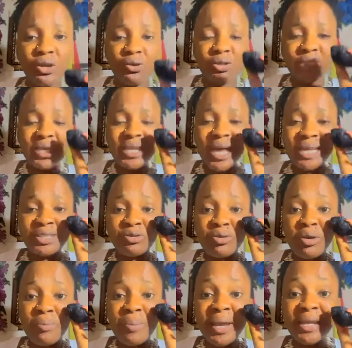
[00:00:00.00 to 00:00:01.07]
You said as
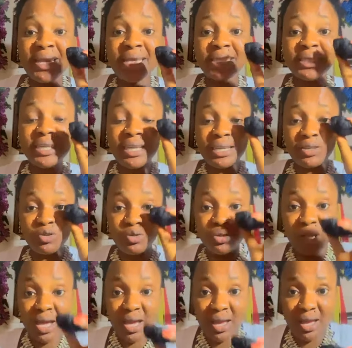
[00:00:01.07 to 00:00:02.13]
you make this thing
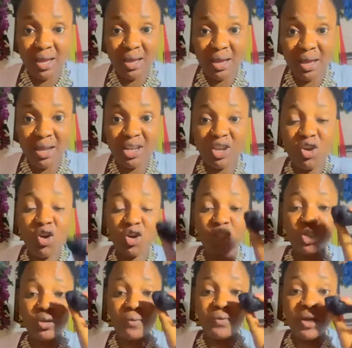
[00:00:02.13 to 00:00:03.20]
today, the
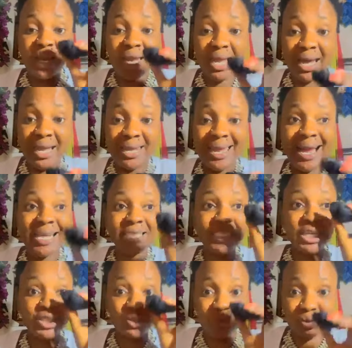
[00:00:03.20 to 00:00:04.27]
gods of the land, the
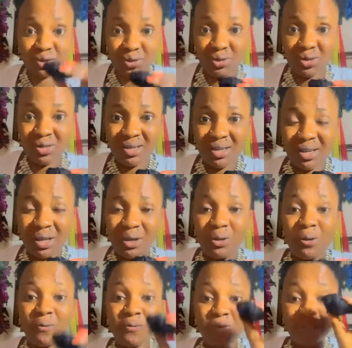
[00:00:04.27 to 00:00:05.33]
ancestors,
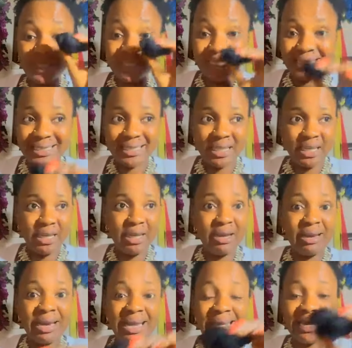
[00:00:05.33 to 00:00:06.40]
your forces,
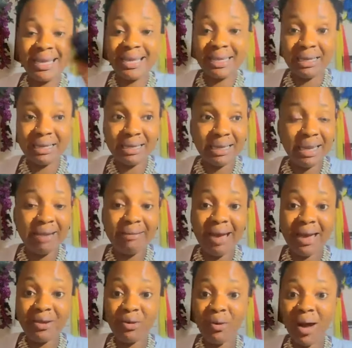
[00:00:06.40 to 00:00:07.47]
you give the
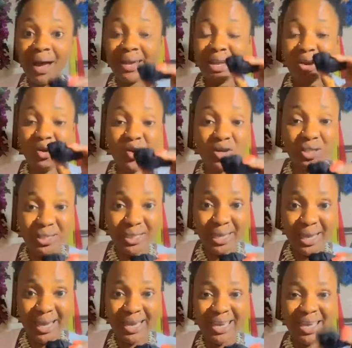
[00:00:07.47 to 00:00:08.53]
area you are, the gods
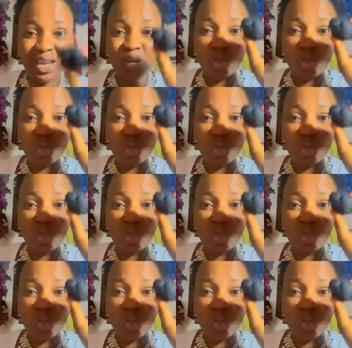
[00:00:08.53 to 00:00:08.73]
there.